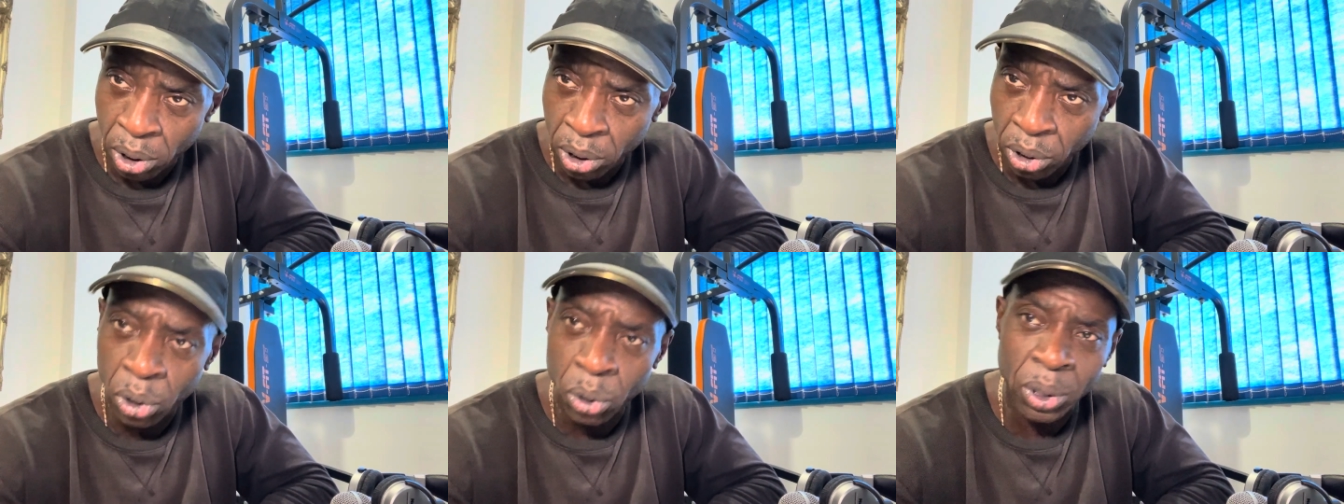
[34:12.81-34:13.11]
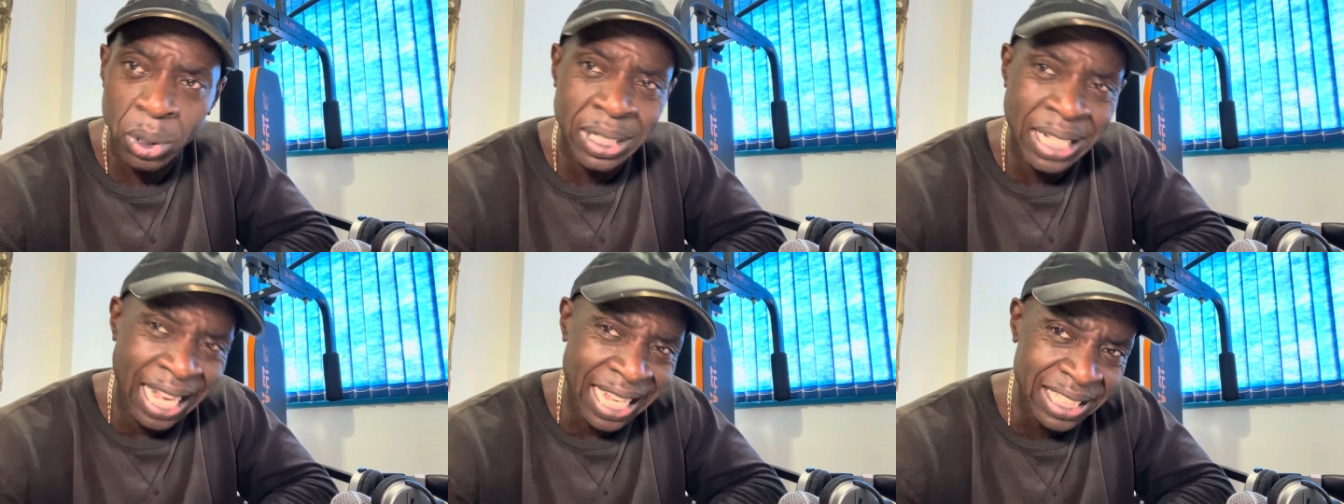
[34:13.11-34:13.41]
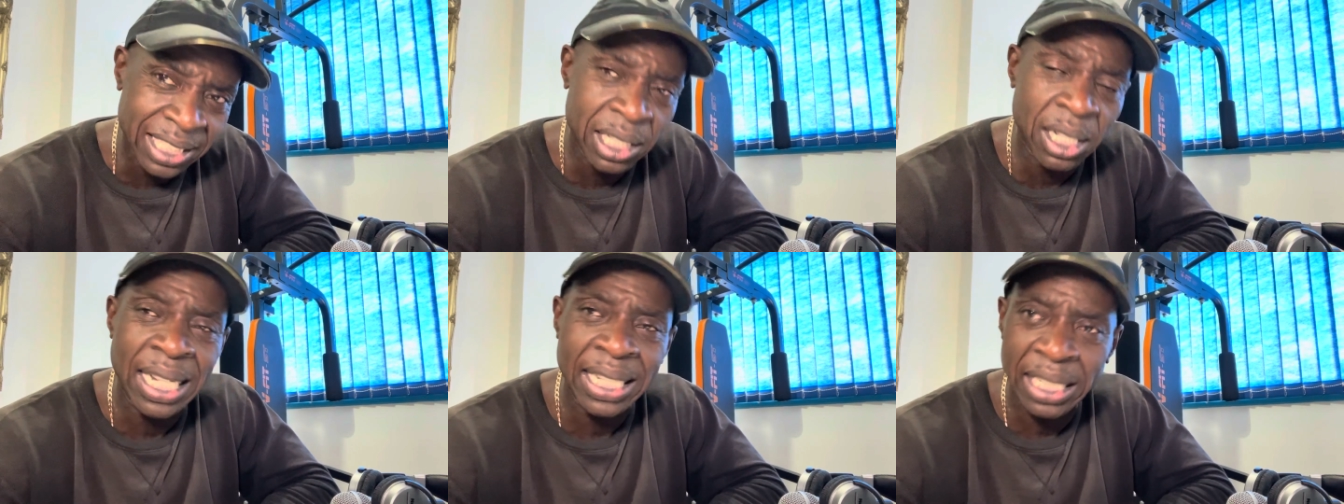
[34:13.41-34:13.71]
to
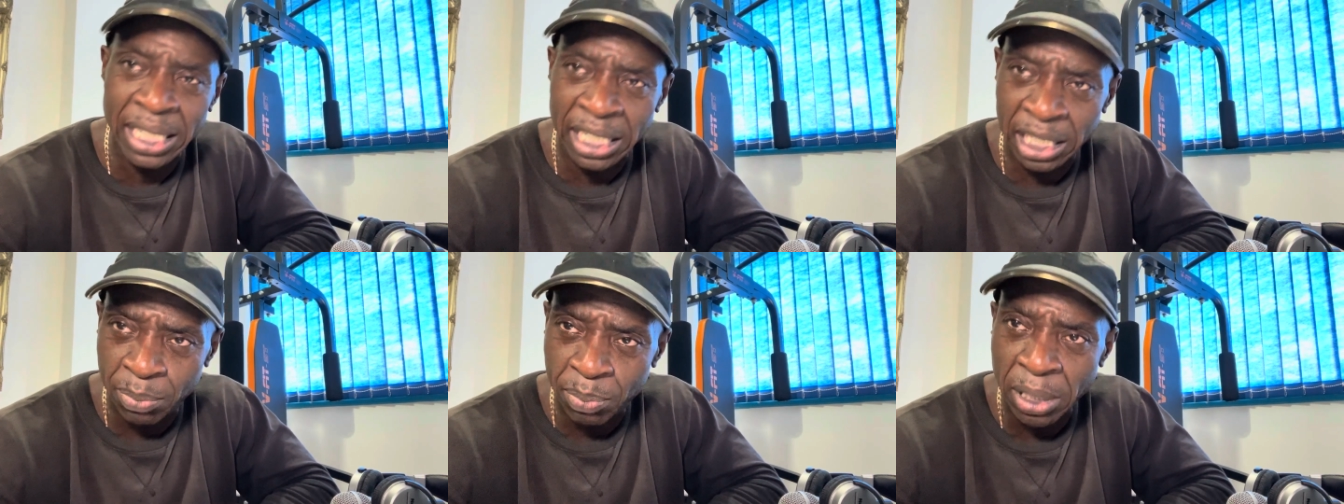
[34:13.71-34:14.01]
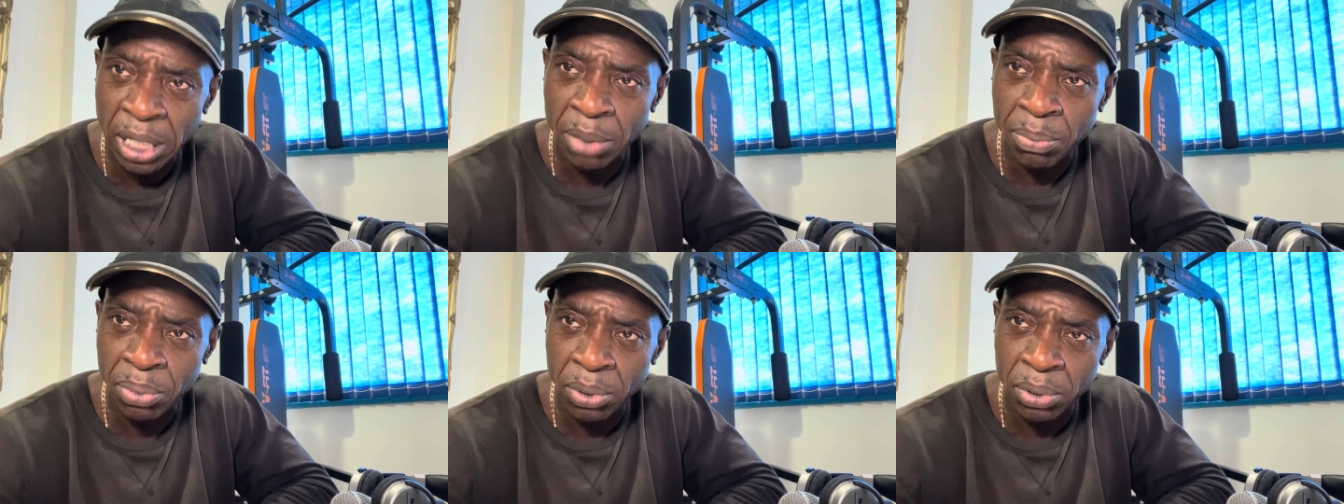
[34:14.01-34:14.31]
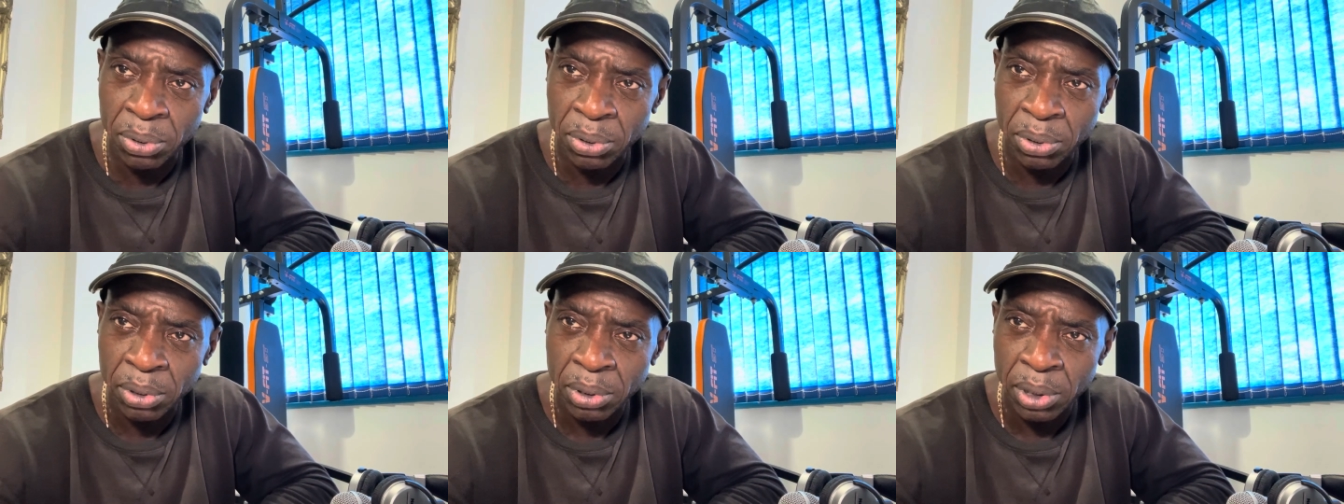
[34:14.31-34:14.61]
gaslight these
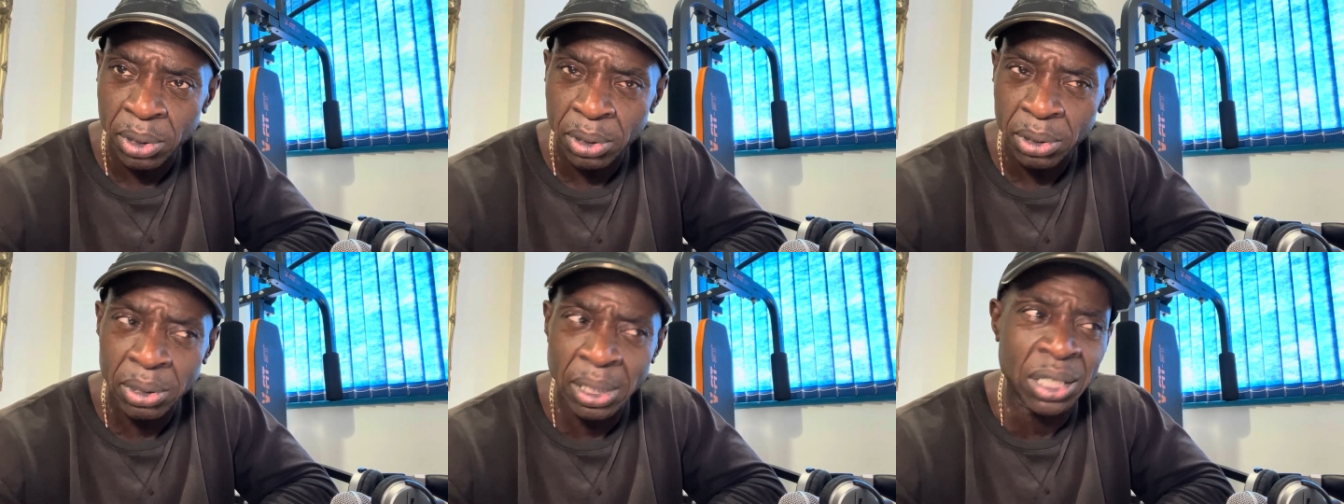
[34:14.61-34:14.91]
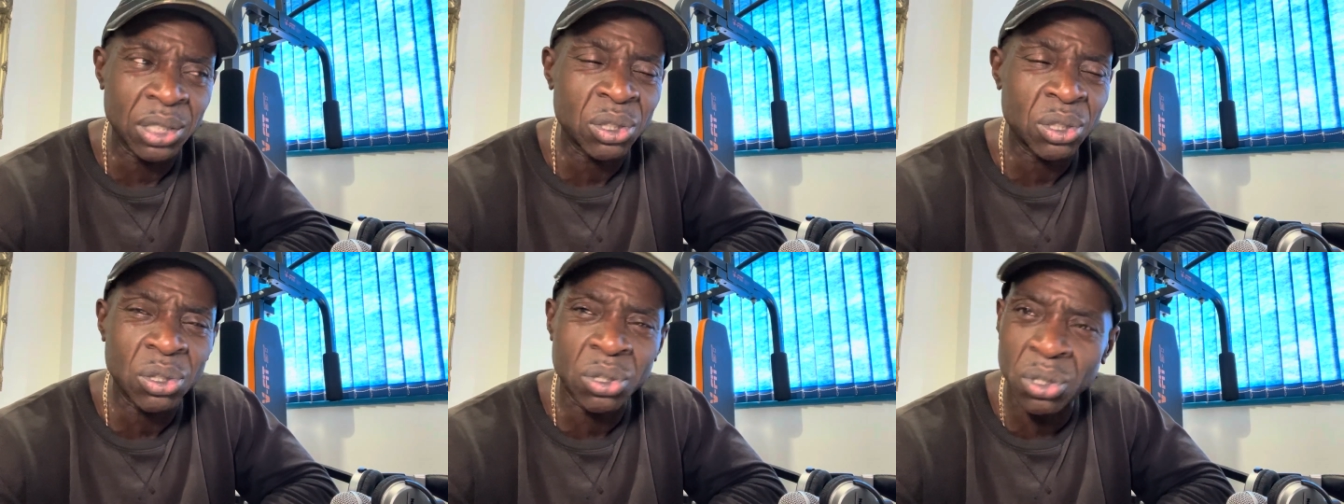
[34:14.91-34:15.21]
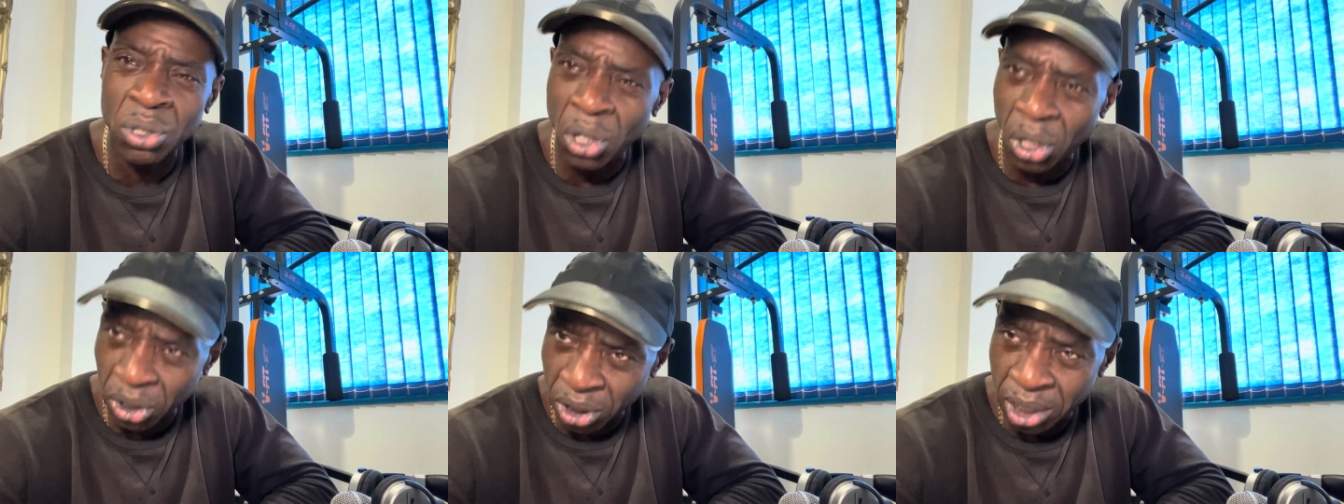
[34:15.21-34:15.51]
people. There's
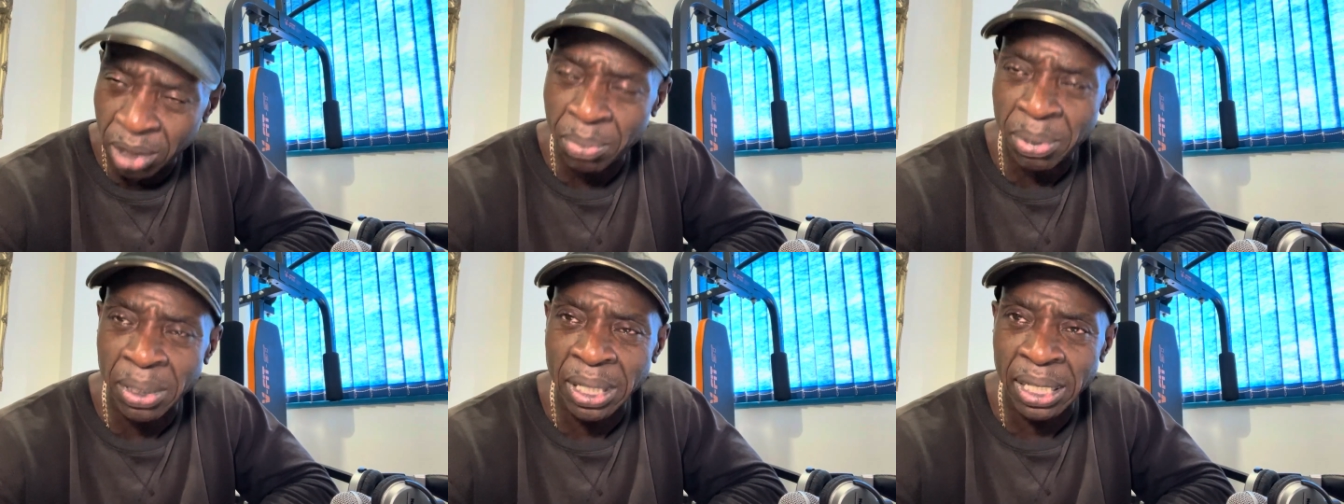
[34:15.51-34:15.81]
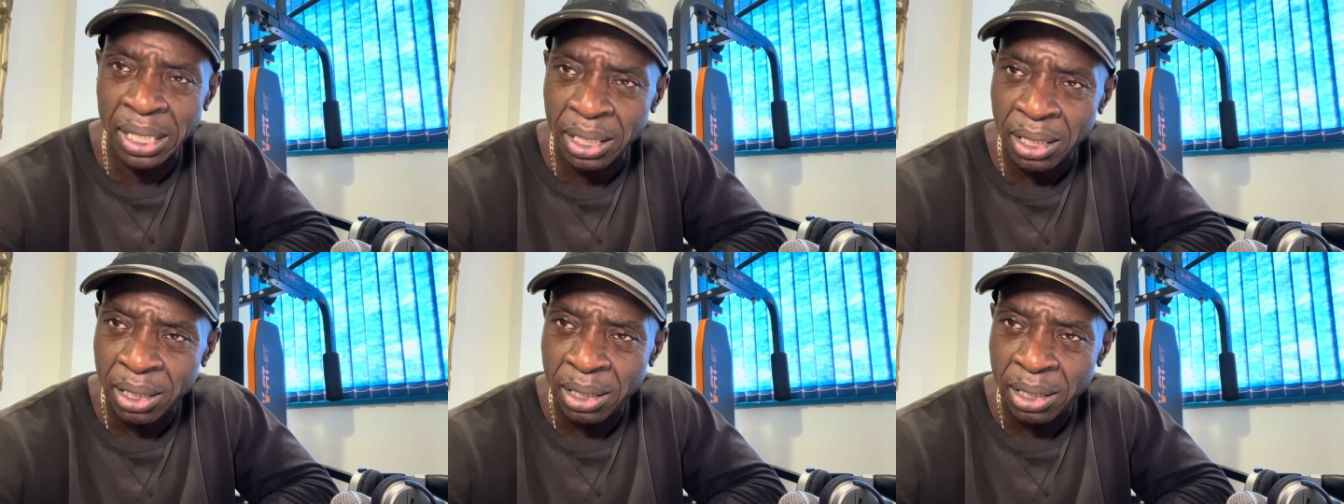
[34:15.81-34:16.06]
got to be.